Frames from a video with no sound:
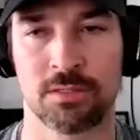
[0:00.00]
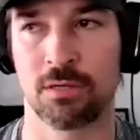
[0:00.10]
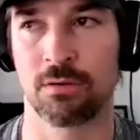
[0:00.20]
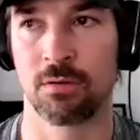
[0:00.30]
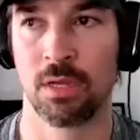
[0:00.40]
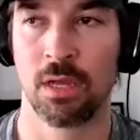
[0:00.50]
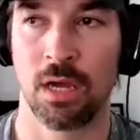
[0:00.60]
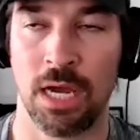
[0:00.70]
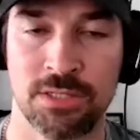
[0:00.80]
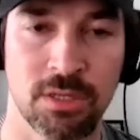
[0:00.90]
so
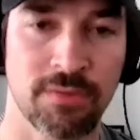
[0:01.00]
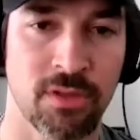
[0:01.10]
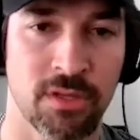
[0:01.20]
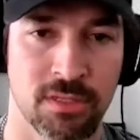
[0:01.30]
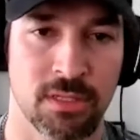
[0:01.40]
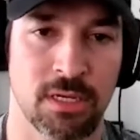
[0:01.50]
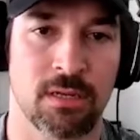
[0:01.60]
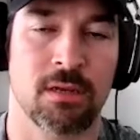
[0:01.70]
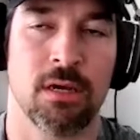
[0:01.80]
I do have thoughts on that.